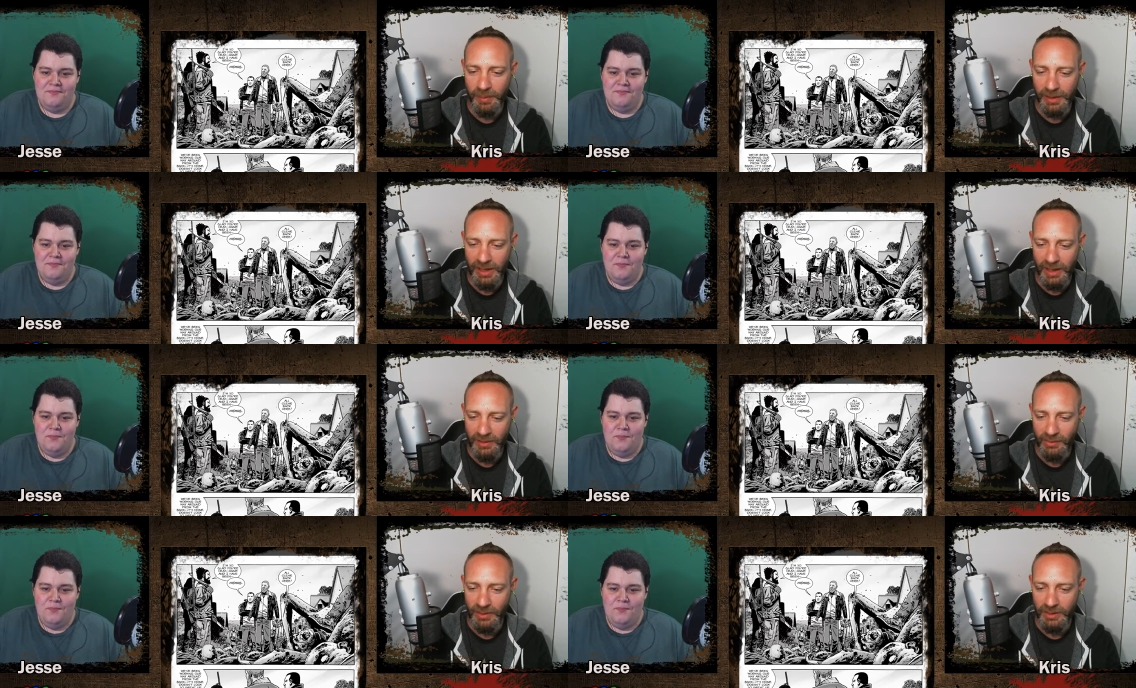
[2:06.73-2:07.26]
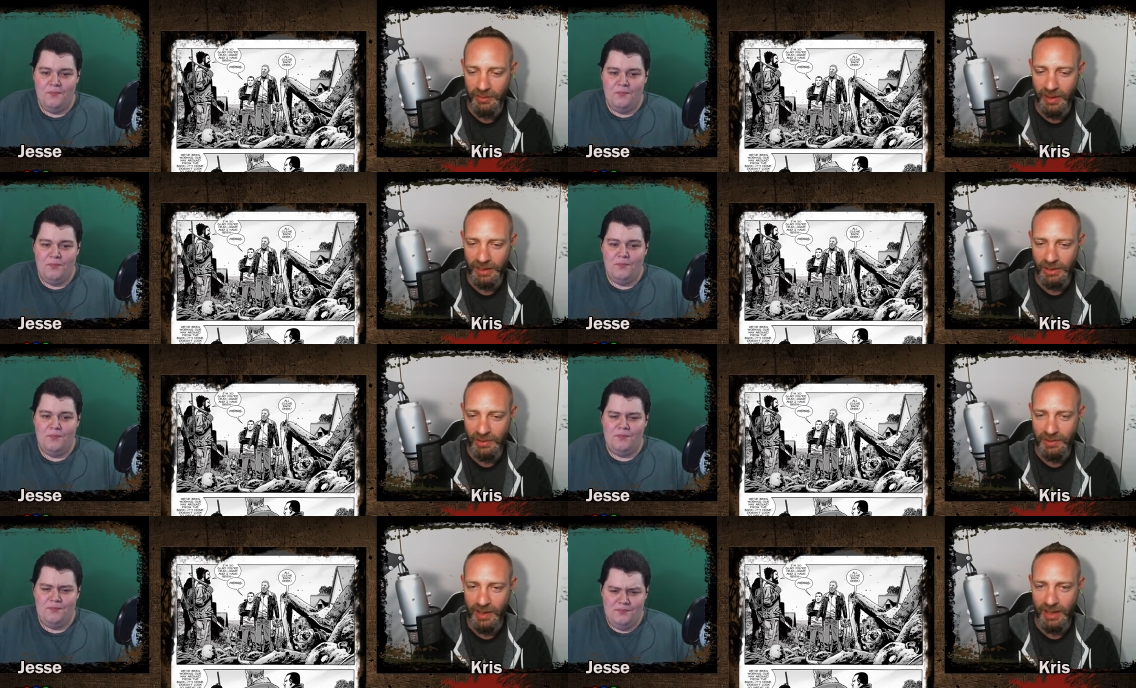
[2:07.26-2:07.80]
Speaker 1: But yeah, so anyway,
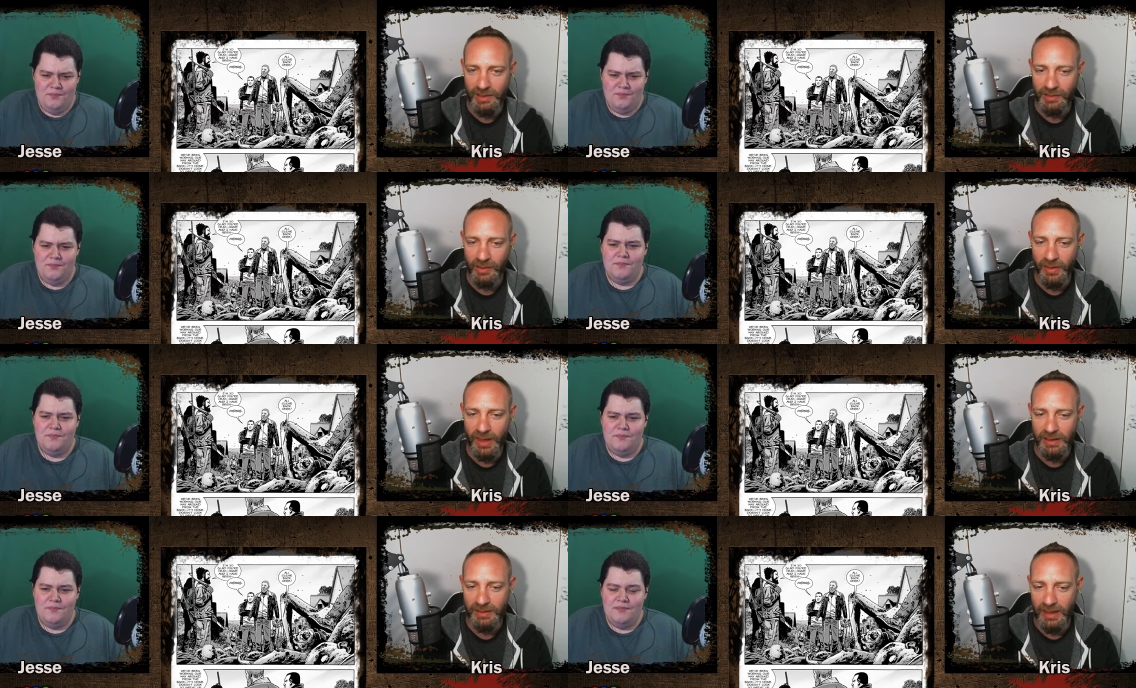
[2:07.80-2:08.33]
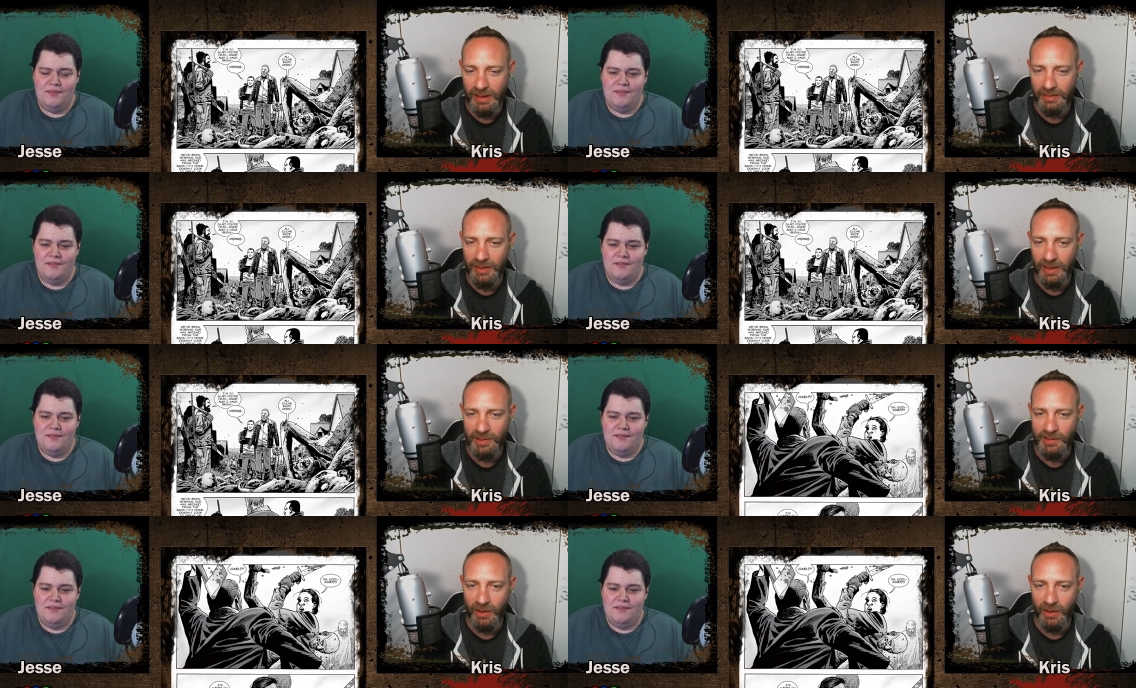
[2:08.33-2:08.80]
like you said, so then they they